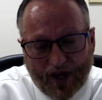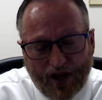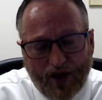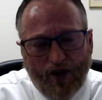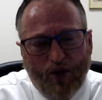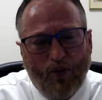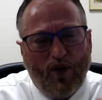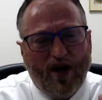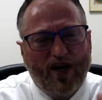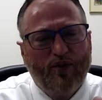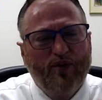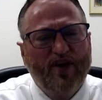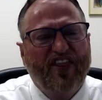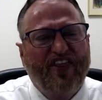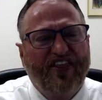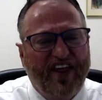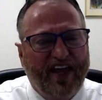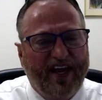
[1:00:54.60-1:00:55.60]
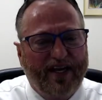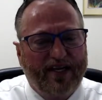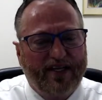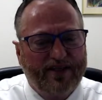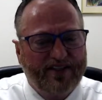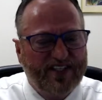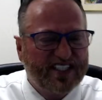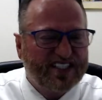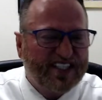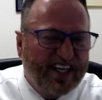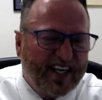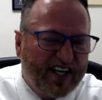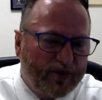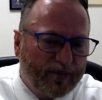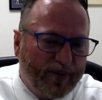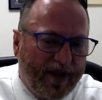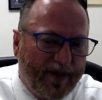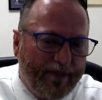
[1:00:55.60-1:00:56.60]
Why don't we think just a little
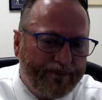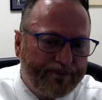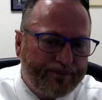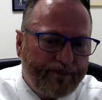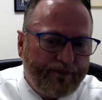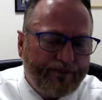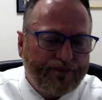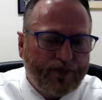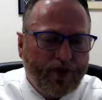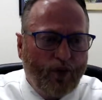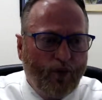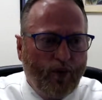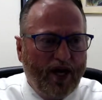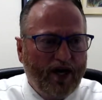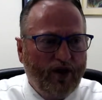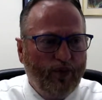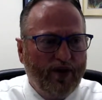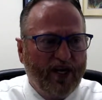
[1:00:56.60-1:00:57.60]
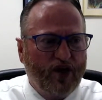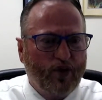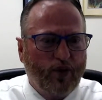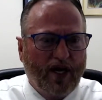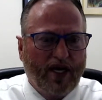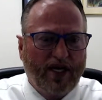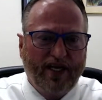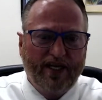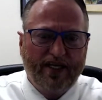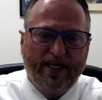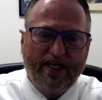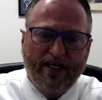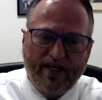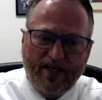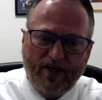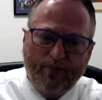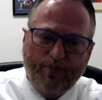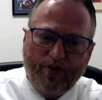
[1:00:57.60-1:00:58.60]
bit? Why don't we quickly deed
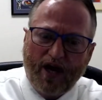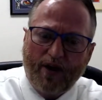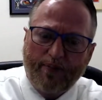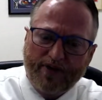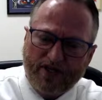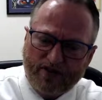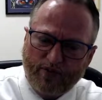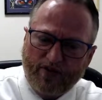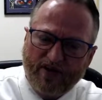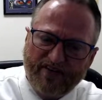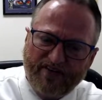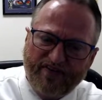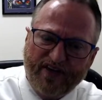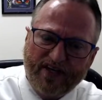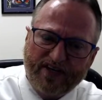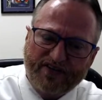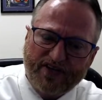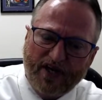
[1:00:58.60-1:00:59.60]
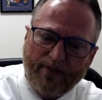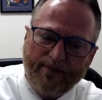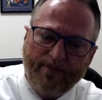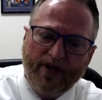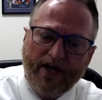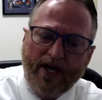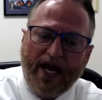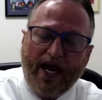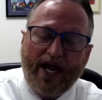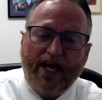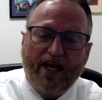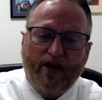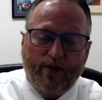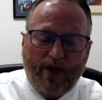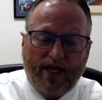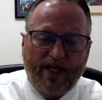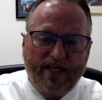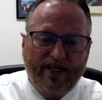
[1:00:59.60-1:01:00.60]
any properties we're going to fix up and
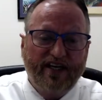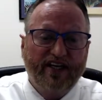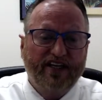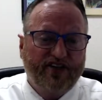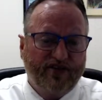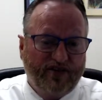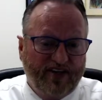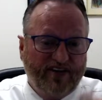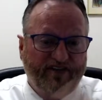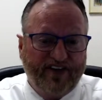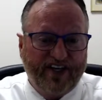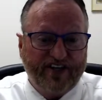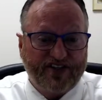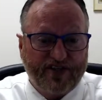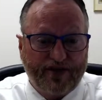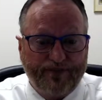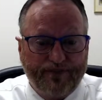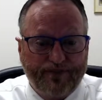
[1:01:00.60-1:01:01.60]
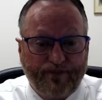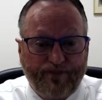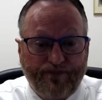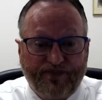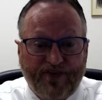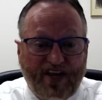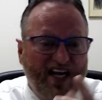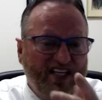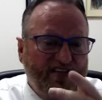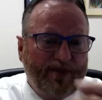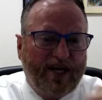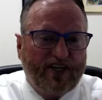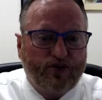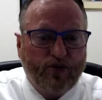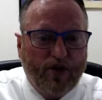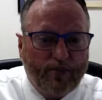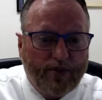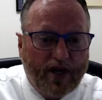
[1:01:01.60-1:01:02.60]
quickly deed to a division? That's about
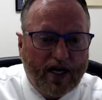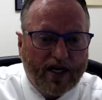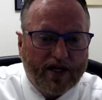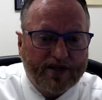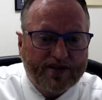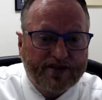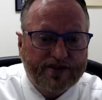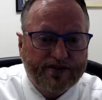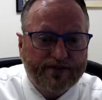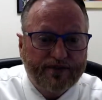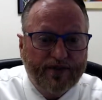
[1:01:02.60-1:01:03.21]
$12.